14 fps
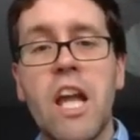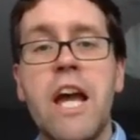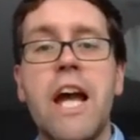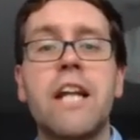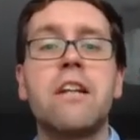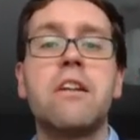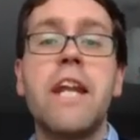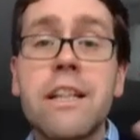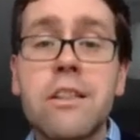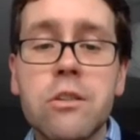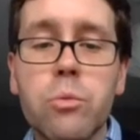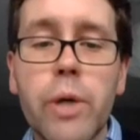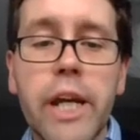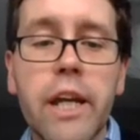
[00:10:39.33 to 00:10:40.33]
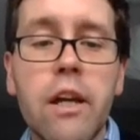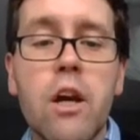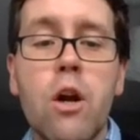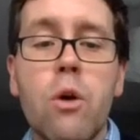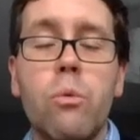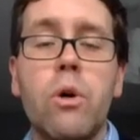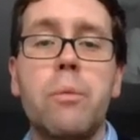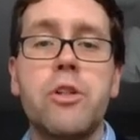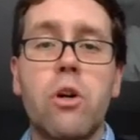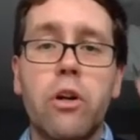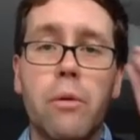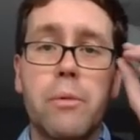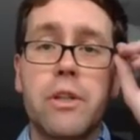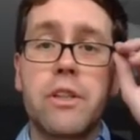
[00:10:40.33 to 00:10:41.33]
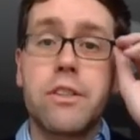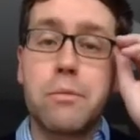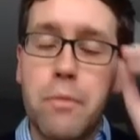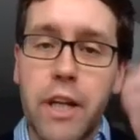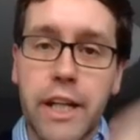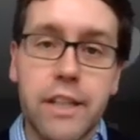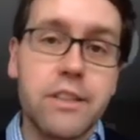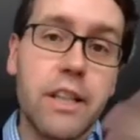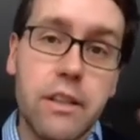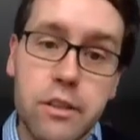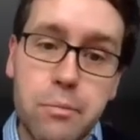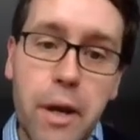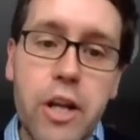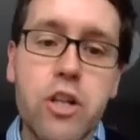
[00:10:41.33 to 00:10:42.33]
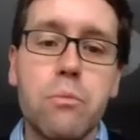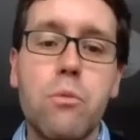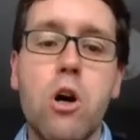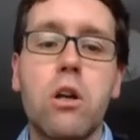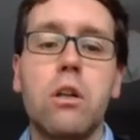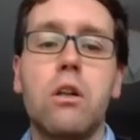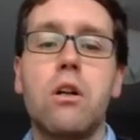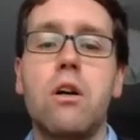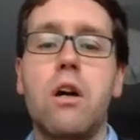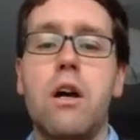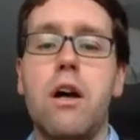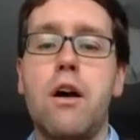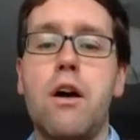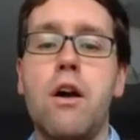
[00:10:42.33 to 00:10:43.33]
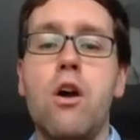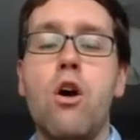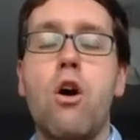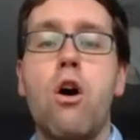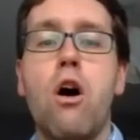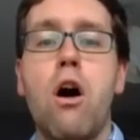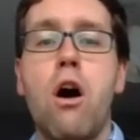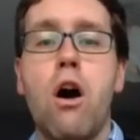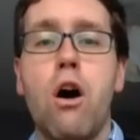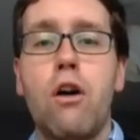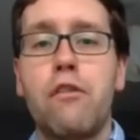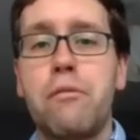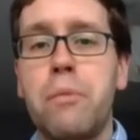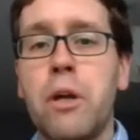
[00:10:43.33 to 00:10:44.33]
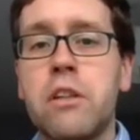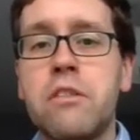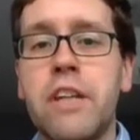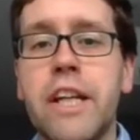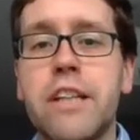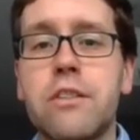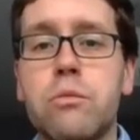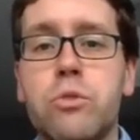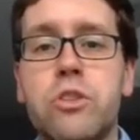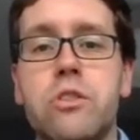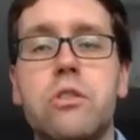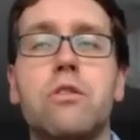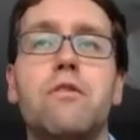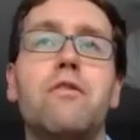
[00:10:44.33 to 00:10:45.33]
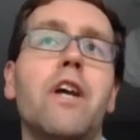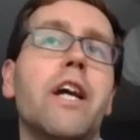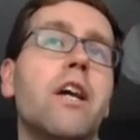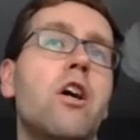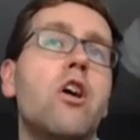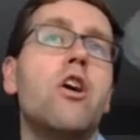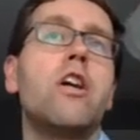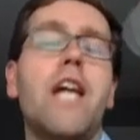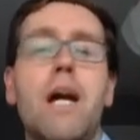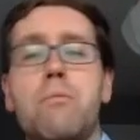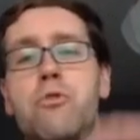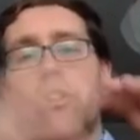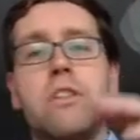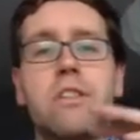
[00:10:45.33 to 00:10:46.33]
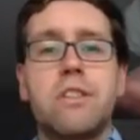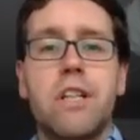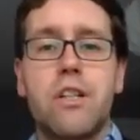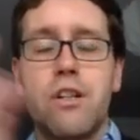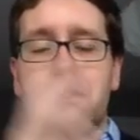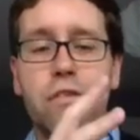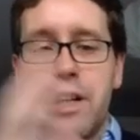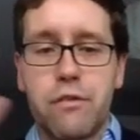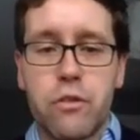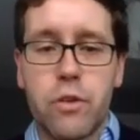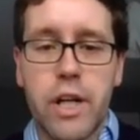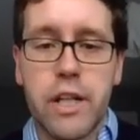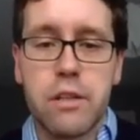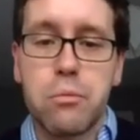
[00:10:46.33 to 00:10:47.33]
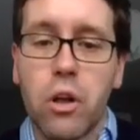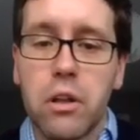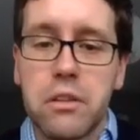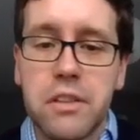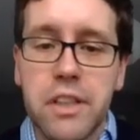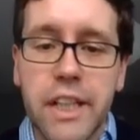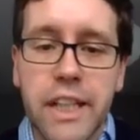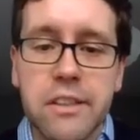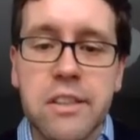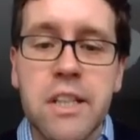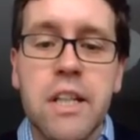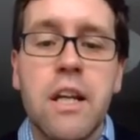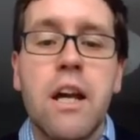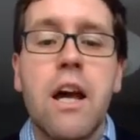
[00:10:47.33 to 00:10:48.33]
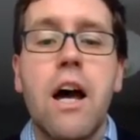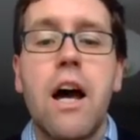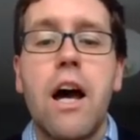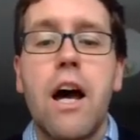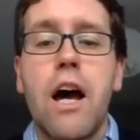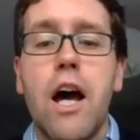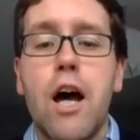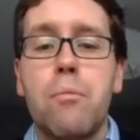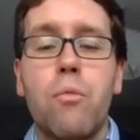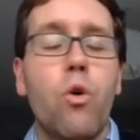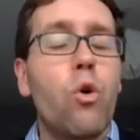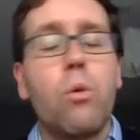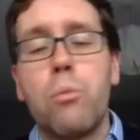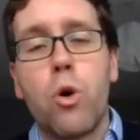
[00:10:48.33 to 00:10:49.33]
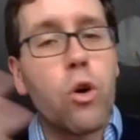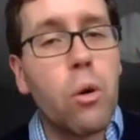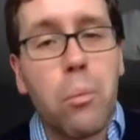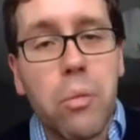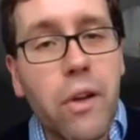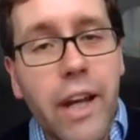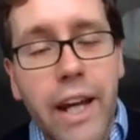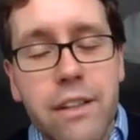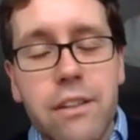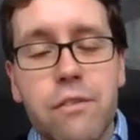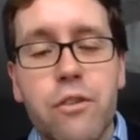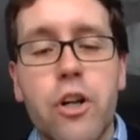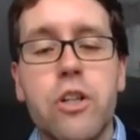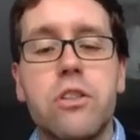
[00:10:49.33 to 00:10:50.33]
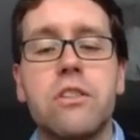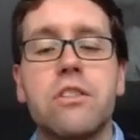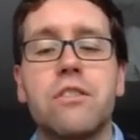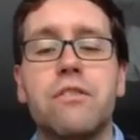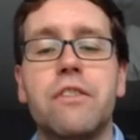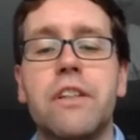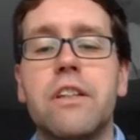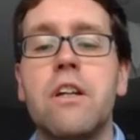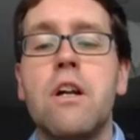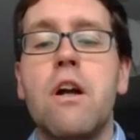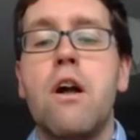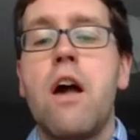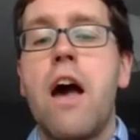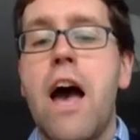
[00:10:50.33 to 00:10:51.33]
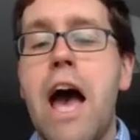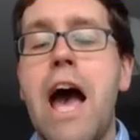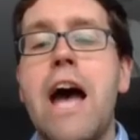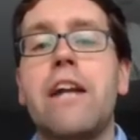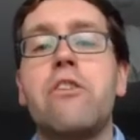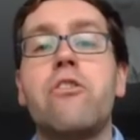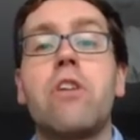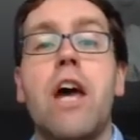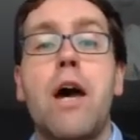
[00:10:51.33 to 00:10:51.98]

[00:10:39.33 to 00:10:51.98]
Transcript: And next week, we'll be talking about, like I said, the spatial model of politics, which is sort of like capturing this idea of left-right politics, or more complicated versions of it. And